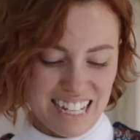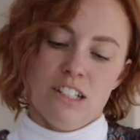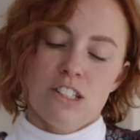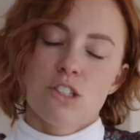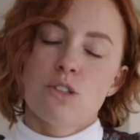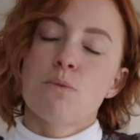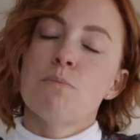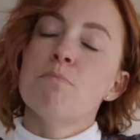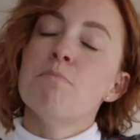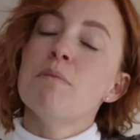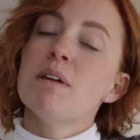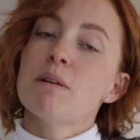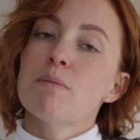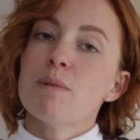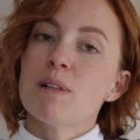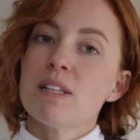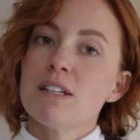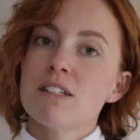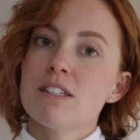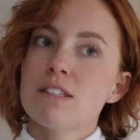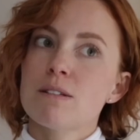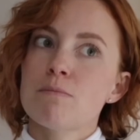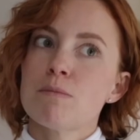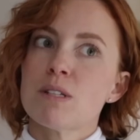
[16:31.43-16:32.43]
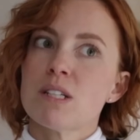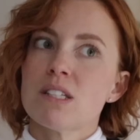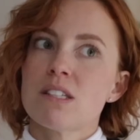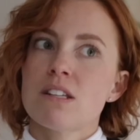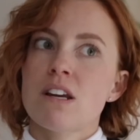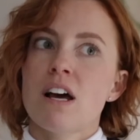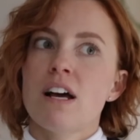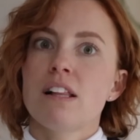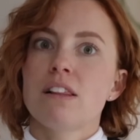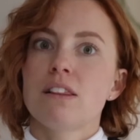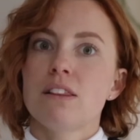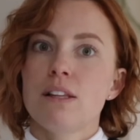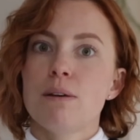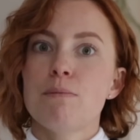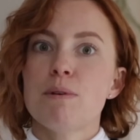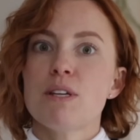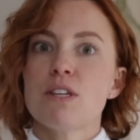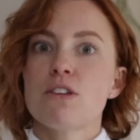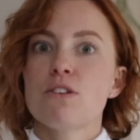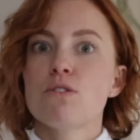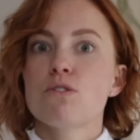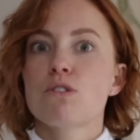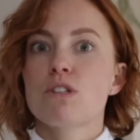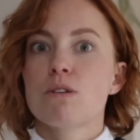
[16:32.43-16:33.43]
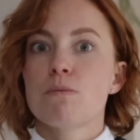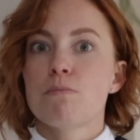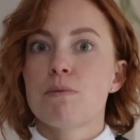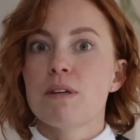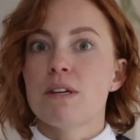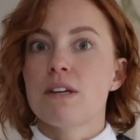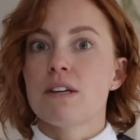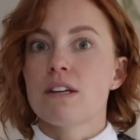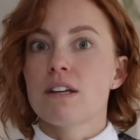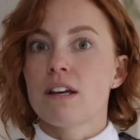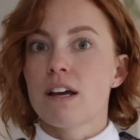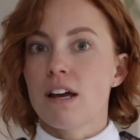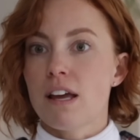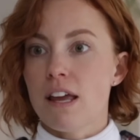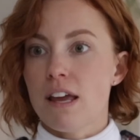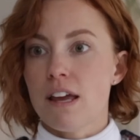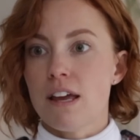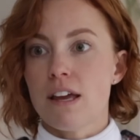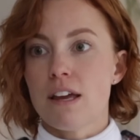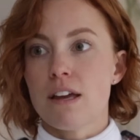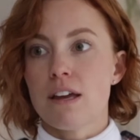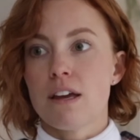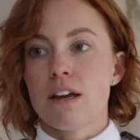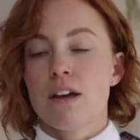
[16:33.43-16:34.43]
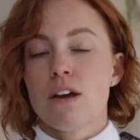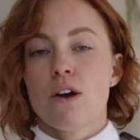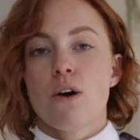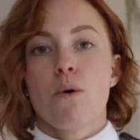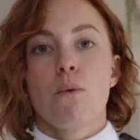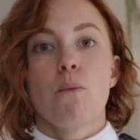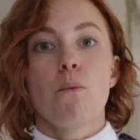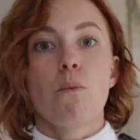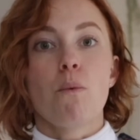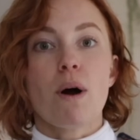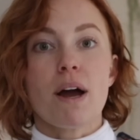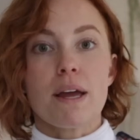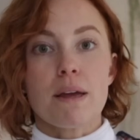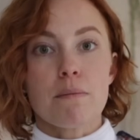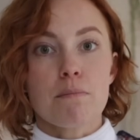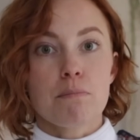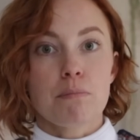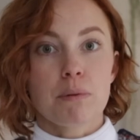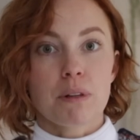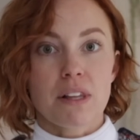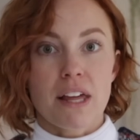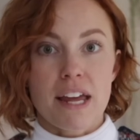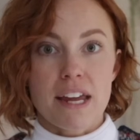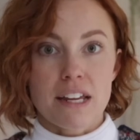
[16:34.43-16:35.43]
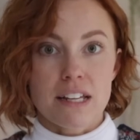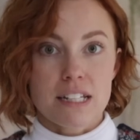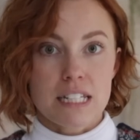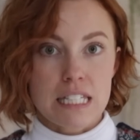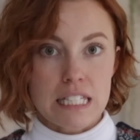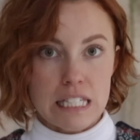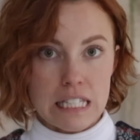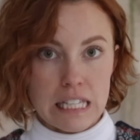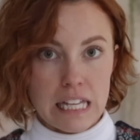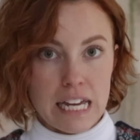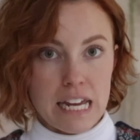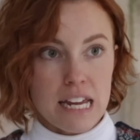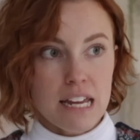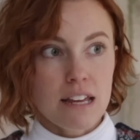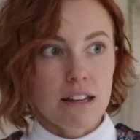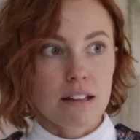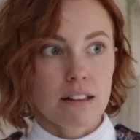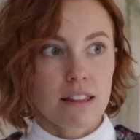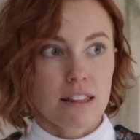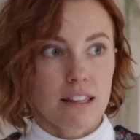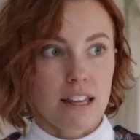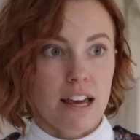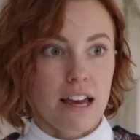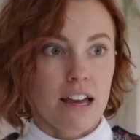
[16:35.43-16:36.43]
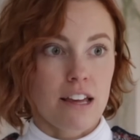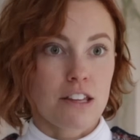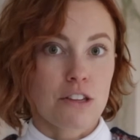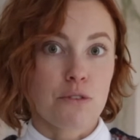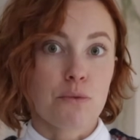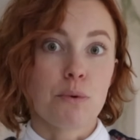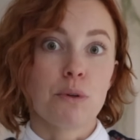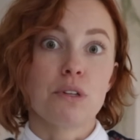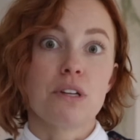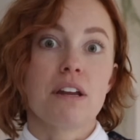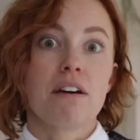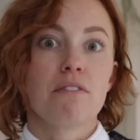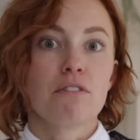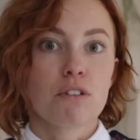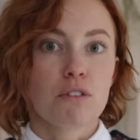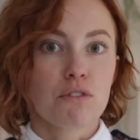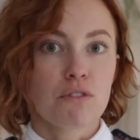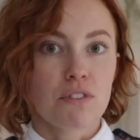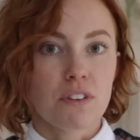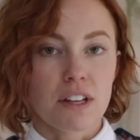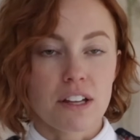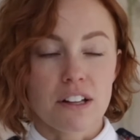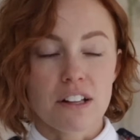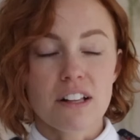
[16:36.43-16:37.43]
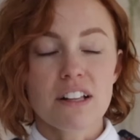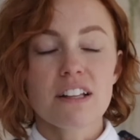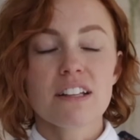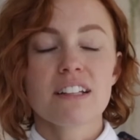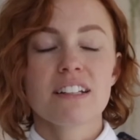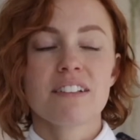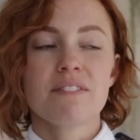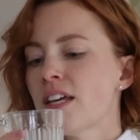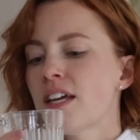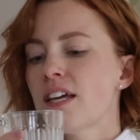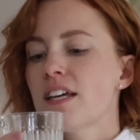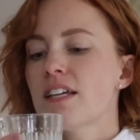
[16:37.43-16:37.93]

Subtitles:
So minimalism does not limit you to being a white blank slate that you will never fill.